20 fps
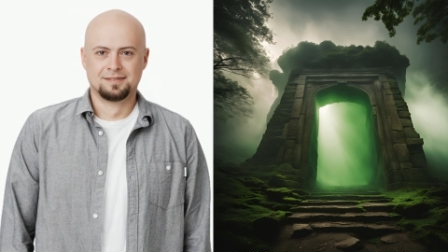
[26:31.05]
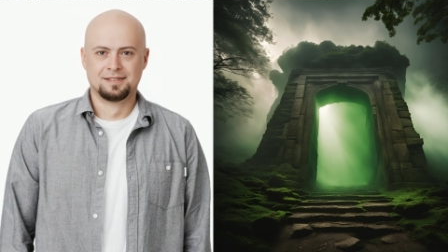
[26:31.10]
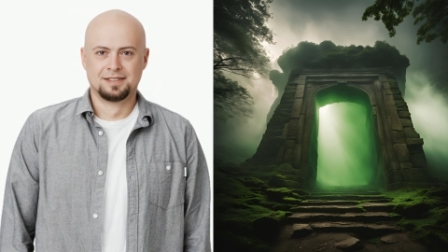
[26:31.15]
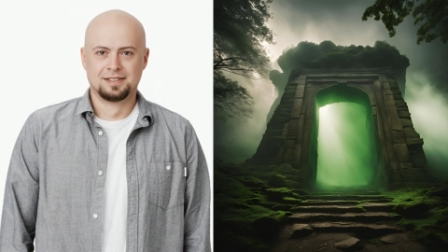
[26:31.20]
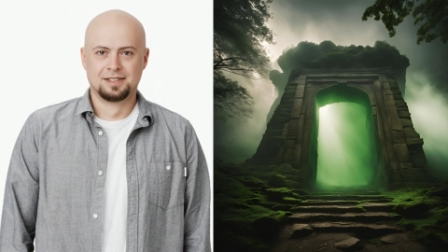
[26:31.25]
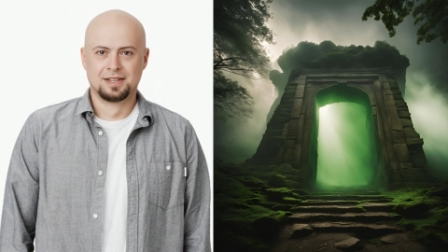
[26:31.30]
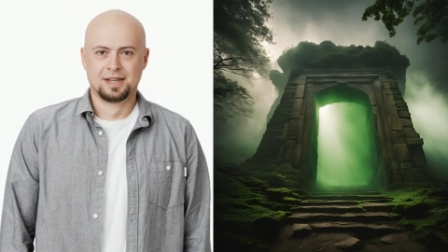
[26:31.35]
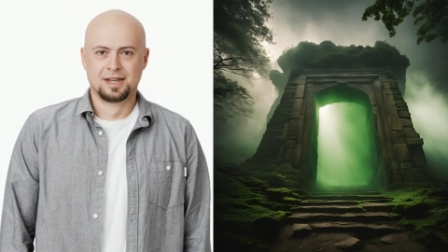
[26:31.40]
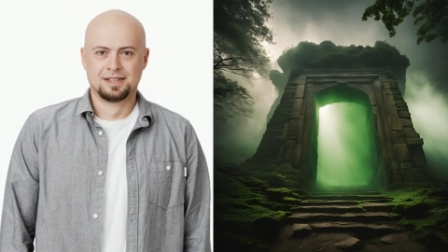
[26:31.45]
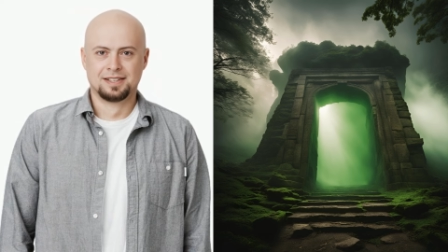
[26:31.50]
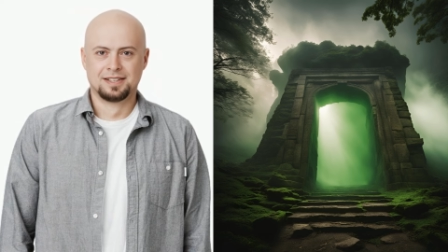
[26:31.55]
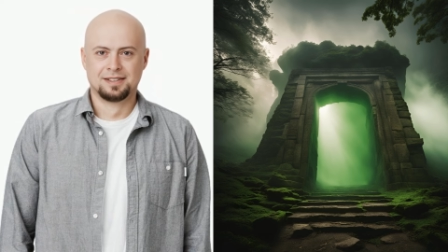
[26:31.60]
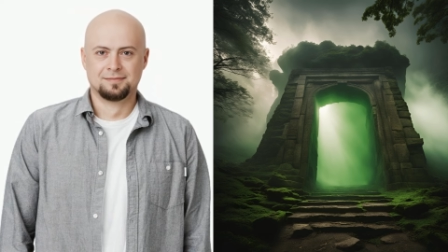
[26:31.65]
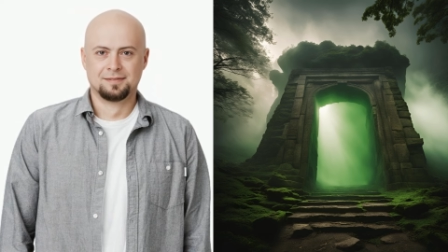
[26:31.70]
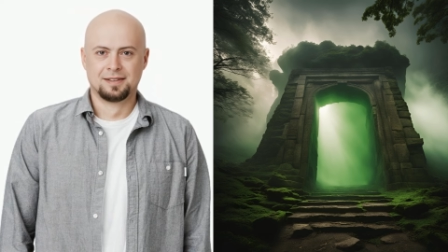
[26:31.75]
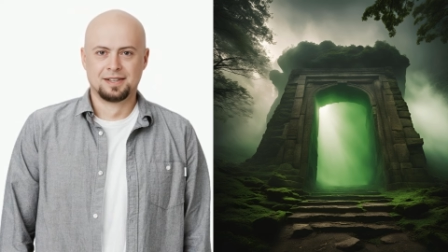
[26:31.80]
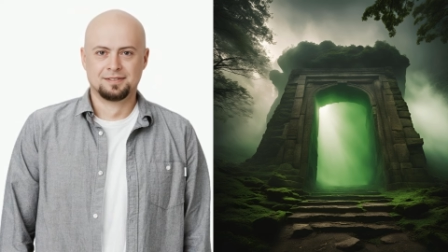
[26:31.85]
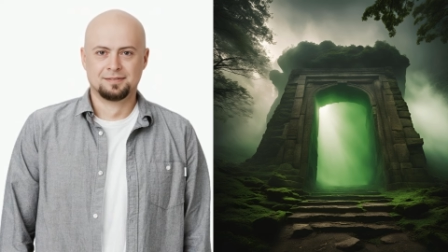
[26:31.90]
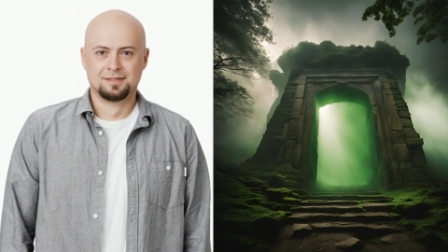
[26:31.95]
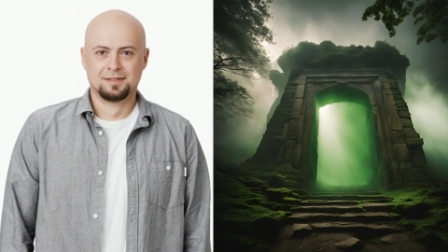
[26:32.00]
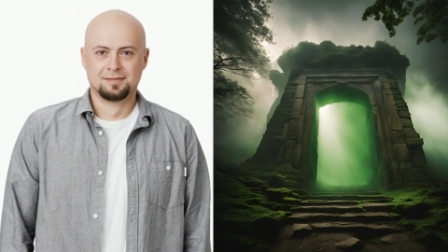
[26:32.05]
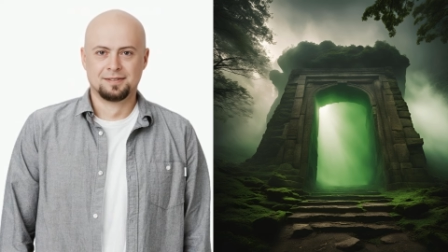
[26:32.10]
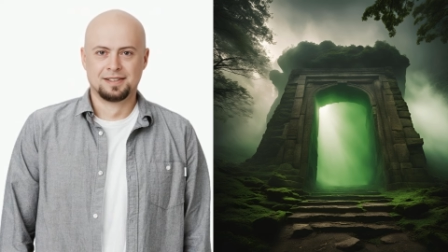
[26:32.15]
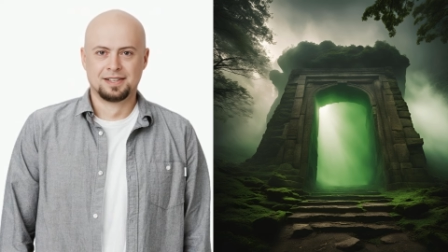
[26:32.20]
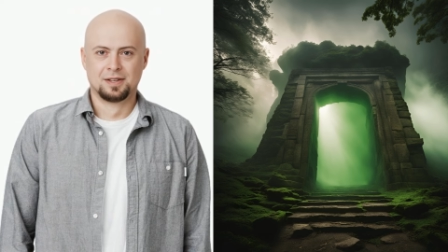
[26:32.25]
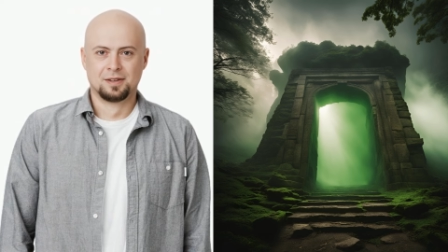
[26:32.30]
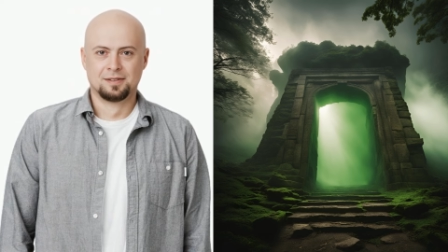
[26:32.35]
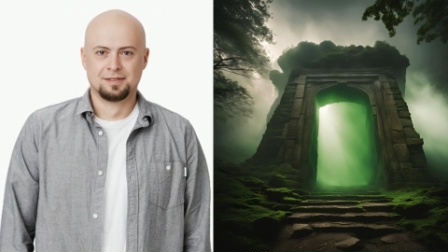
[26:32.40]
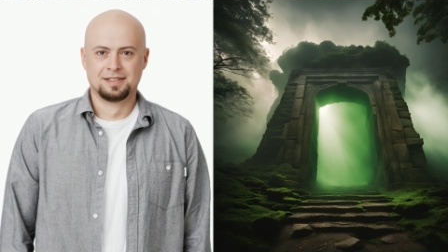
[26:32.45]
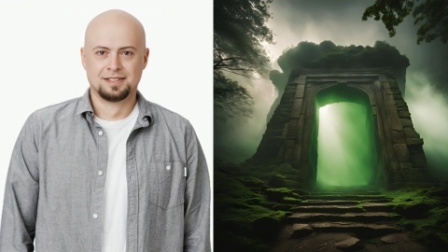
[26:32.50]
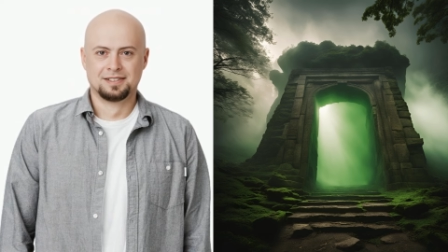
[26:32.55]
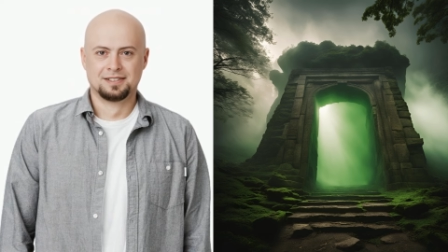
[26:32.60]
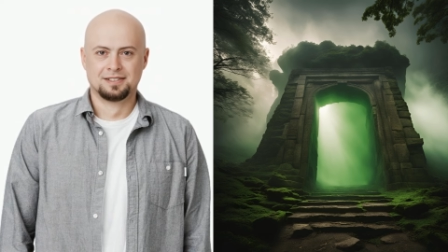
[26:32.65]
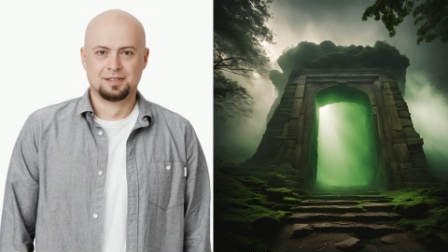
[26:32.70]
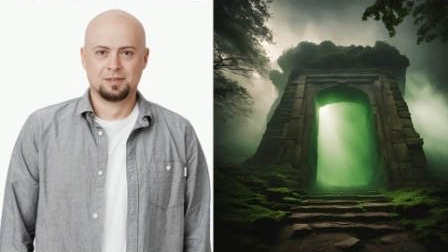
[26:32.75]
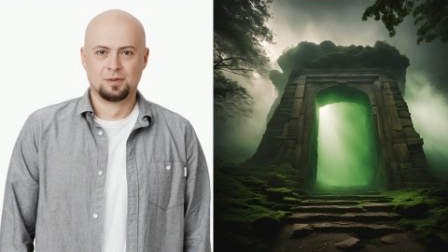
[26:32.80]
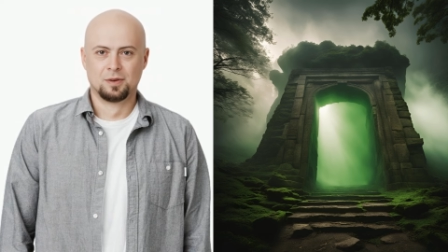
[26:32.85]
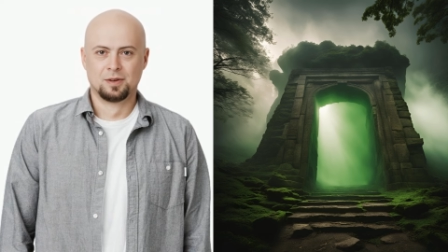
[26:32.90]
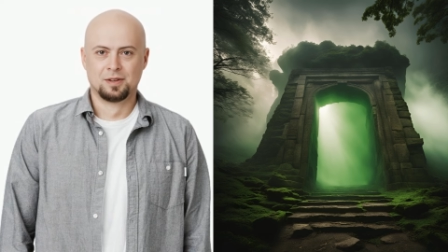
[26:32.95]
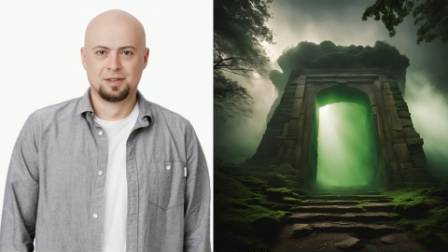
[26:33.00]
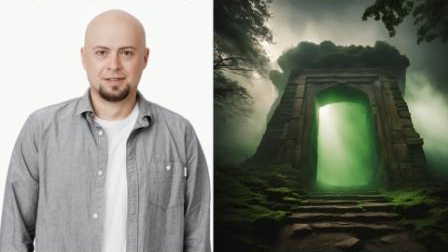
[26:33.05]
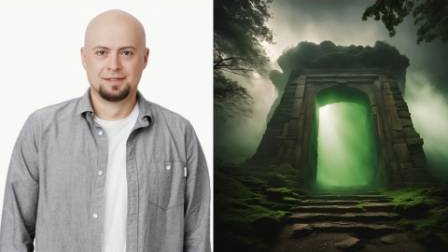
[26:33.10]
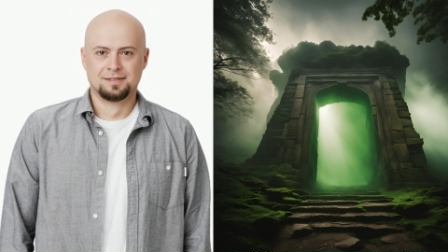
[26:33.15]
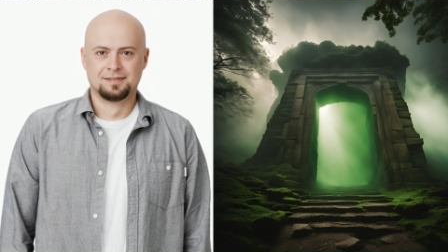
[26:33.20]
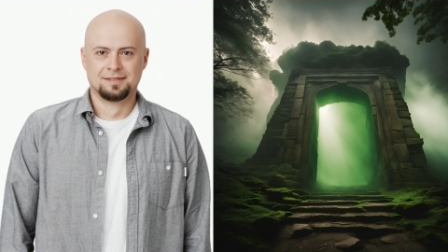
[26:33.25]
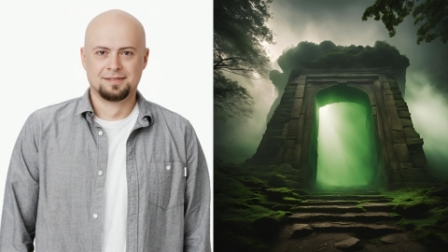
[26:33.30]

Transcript: The Guardian must be beyond this door."